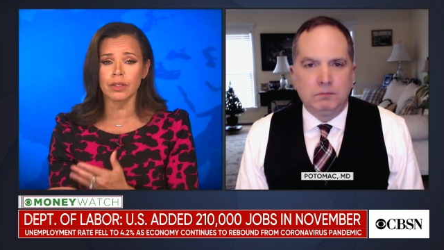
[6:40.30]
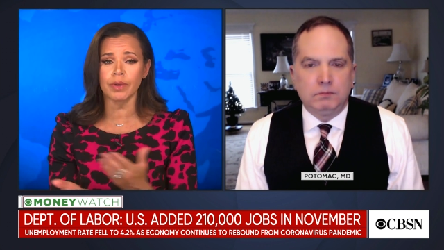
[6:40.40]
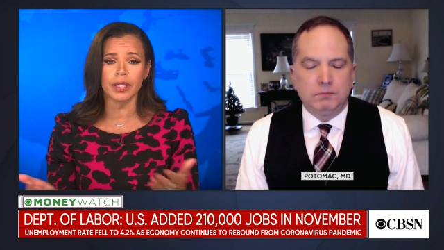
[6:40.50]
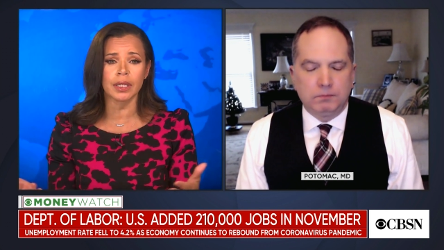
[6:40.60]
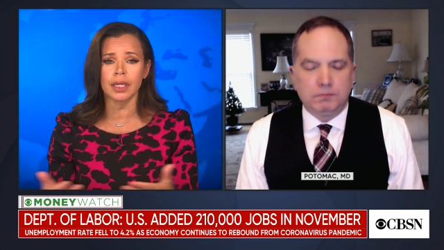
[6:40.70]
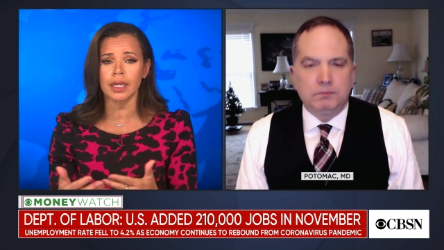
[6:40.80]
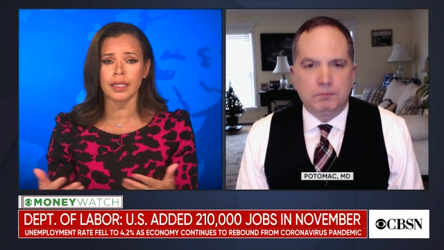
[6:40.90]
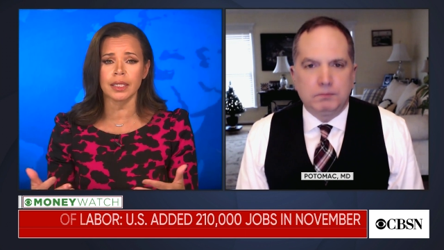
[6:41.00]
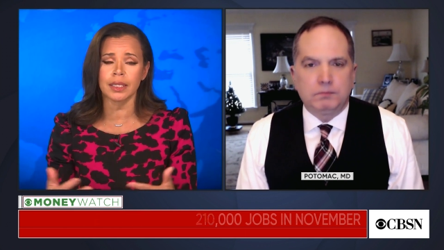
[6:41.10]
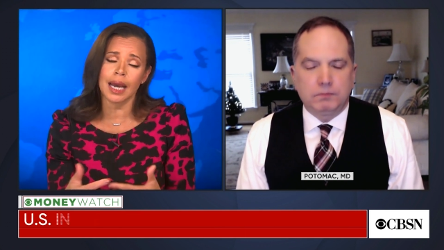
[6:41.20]
Speaker 1: directly
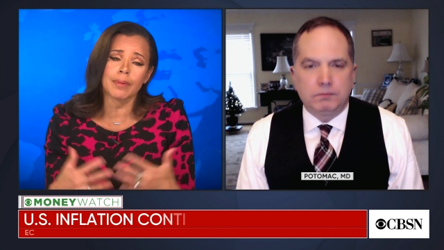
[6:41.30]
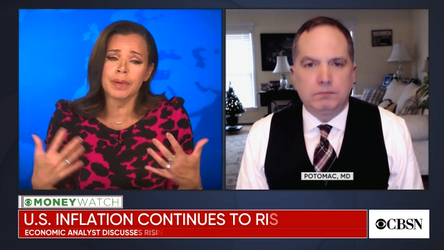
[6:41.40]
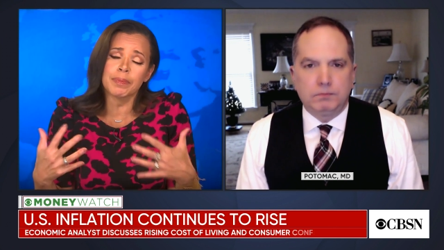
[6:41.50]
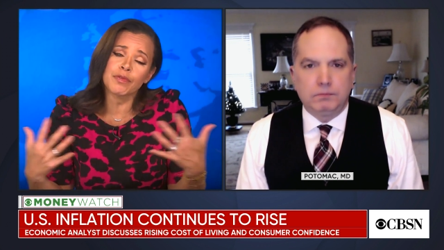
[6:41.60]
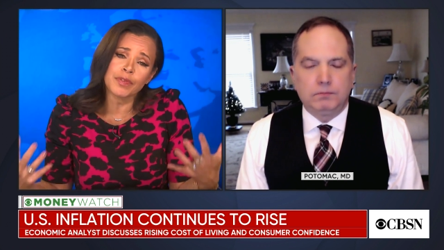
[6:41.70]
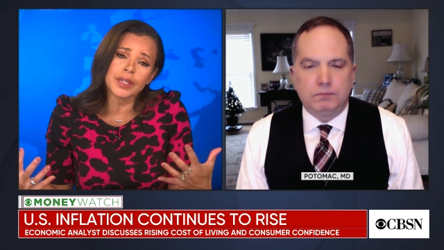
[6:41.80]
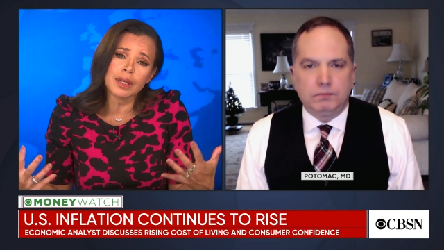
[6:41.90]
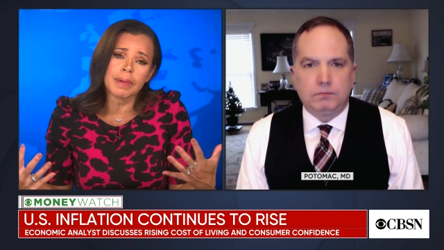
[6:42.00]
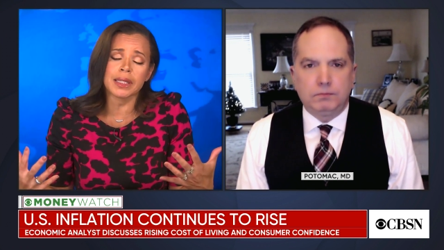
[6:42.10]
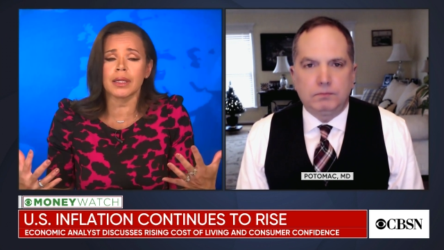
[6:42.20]
connected to how people
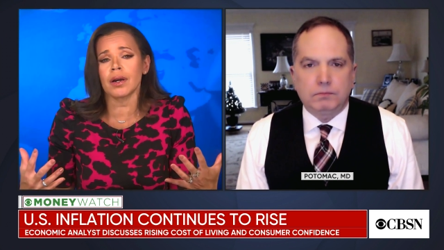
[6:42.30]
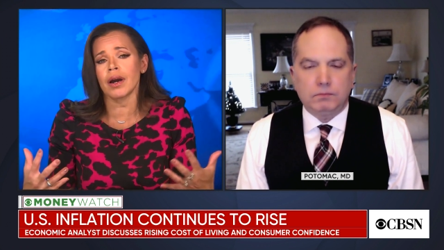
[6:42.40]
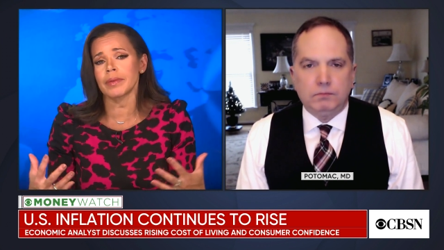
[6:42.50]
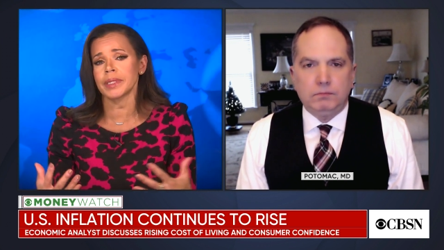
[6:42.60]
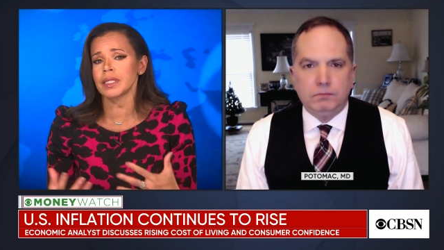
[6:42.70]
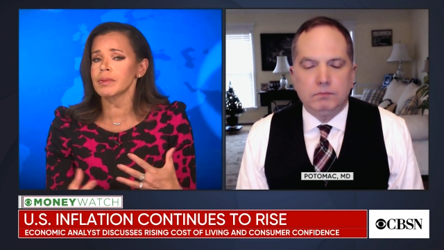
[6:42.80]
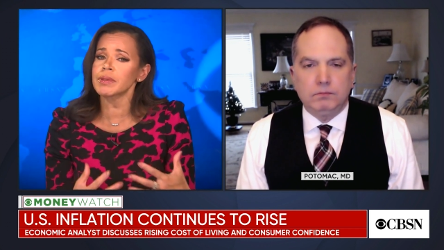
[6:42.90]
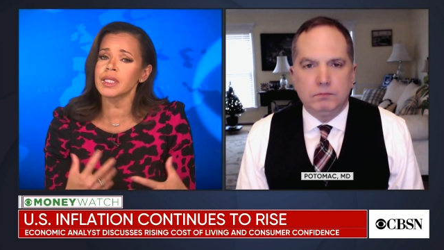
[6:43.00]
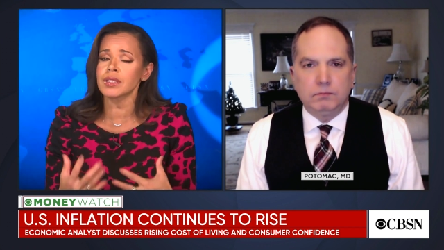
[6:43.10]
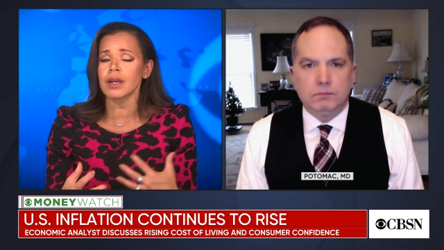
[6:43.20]
feel about the economy.
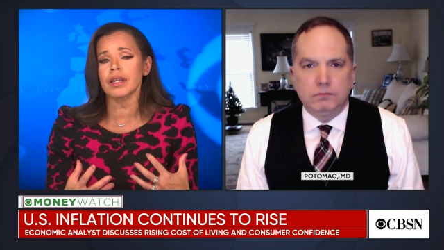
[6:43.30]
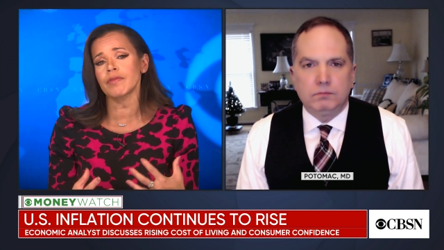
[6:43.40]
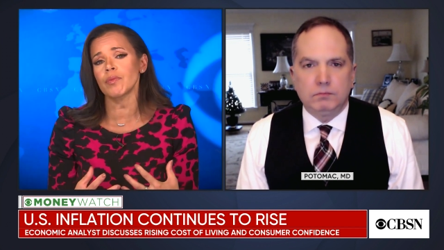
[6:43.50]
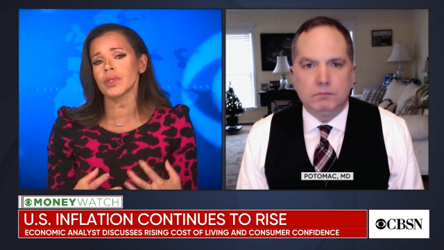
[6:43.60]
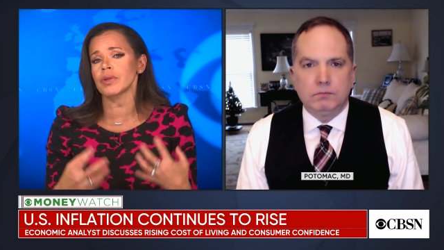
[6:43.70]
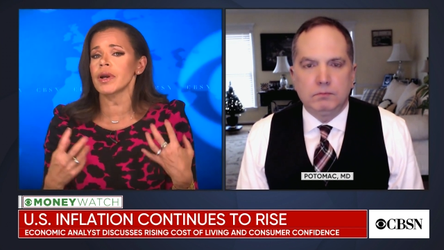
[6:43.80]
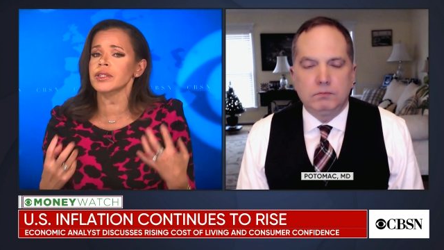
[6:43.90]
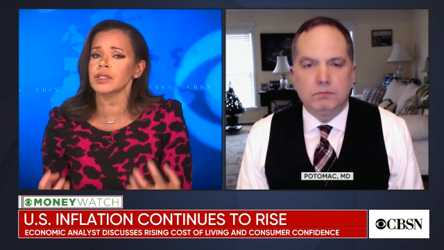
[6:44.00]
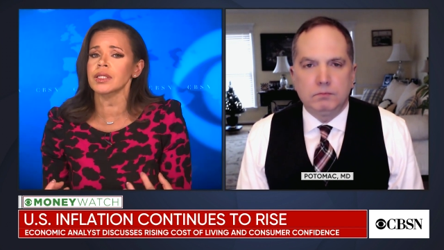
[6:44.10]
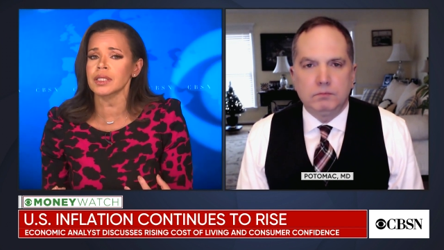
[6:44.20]
Sometimes it's not even what they're
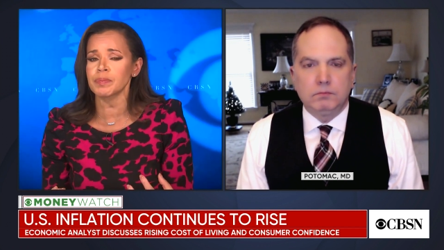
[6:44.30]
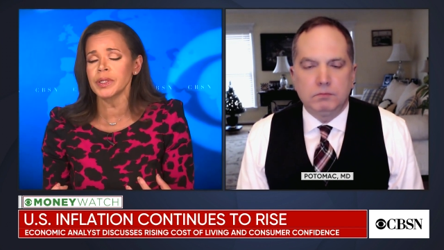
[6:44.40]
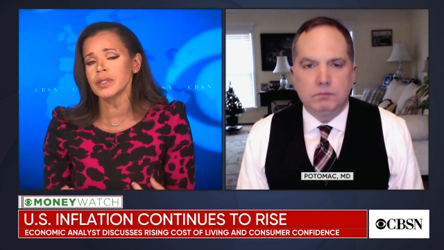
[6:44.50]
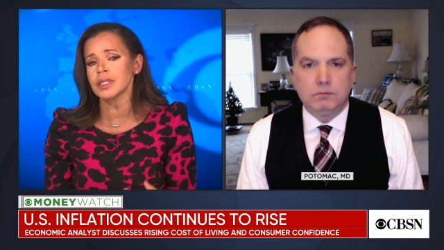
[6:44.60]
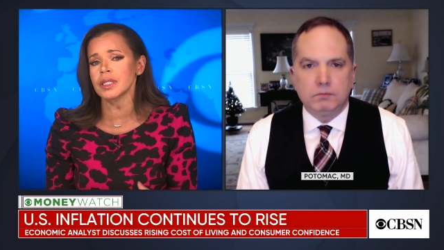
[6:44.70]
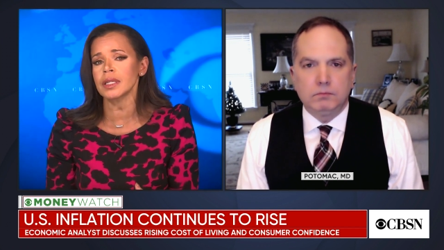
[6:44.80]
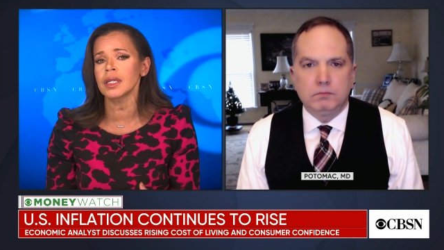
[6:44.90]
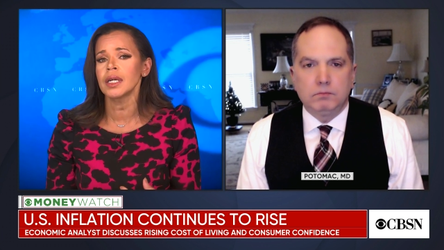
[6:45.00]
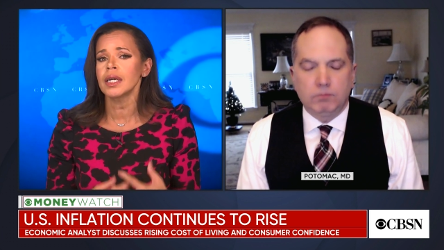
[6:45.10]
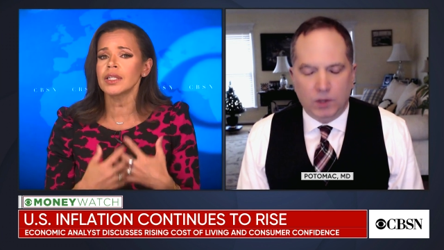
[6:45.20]
actually
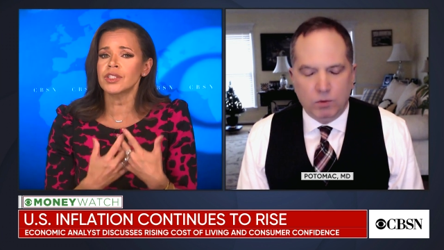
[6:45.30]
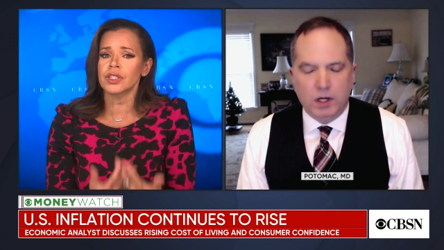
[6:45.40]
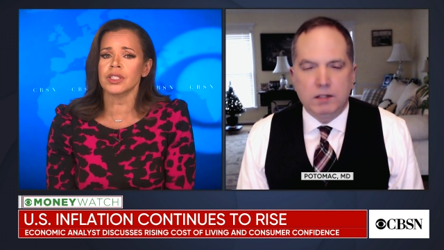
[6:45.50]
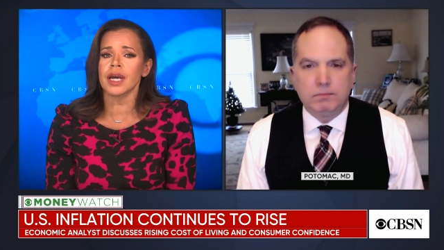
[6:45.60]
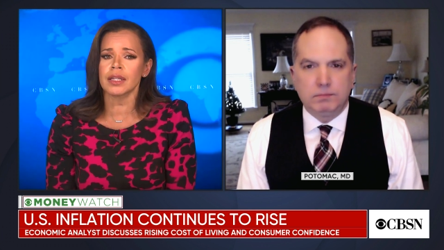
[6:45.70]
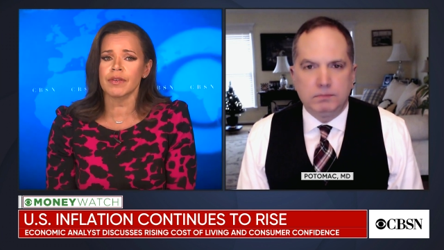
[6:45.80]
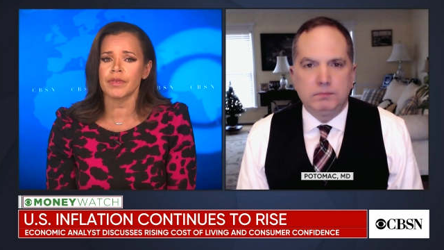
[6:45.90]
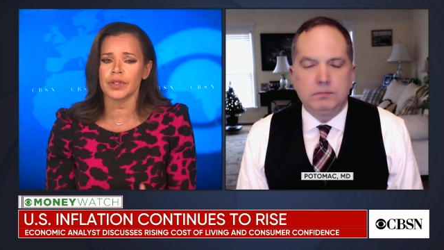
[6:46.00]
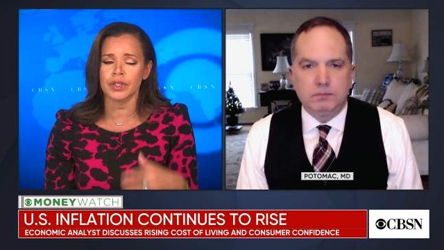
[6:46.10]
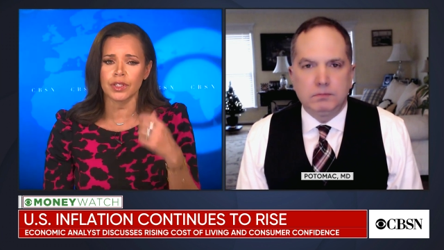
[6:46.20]
experiencing, it's just how they
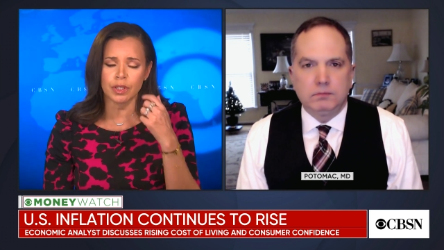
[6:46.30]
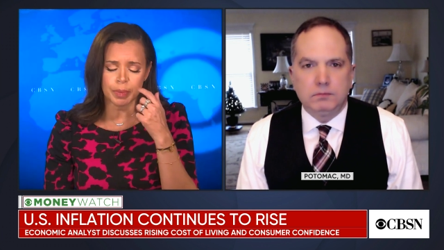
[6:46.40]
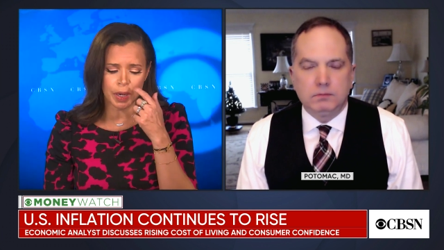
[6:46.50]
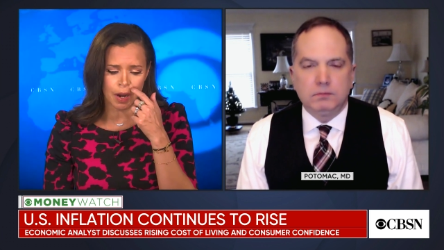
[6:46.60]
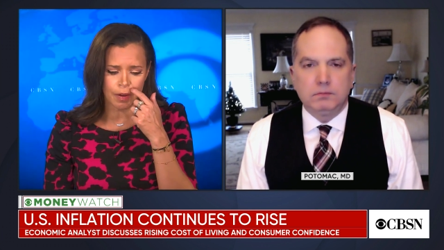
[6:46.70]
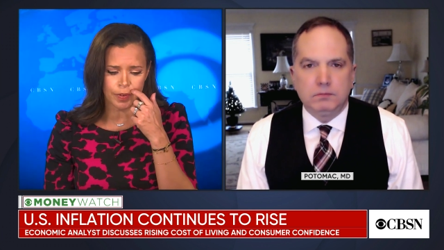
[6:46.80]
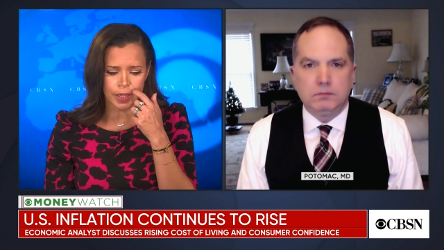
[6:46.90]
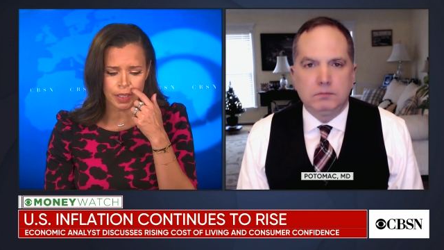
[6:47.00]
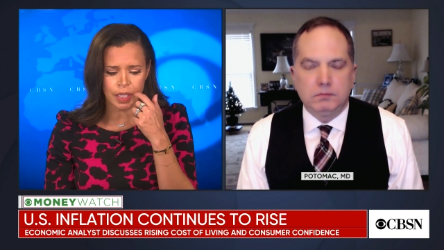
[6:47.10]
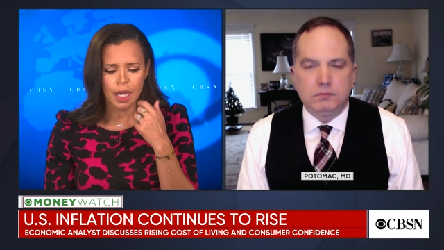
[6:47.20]
feel, consumer
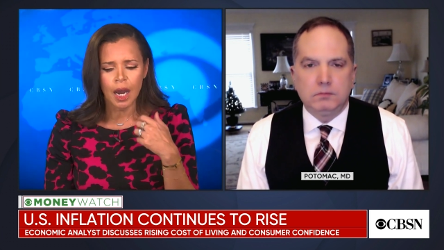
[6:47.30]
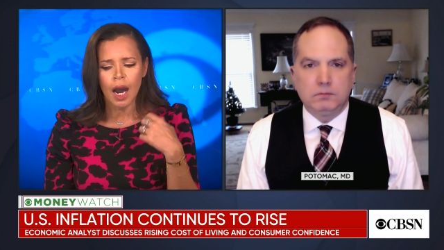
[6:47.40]
confidence.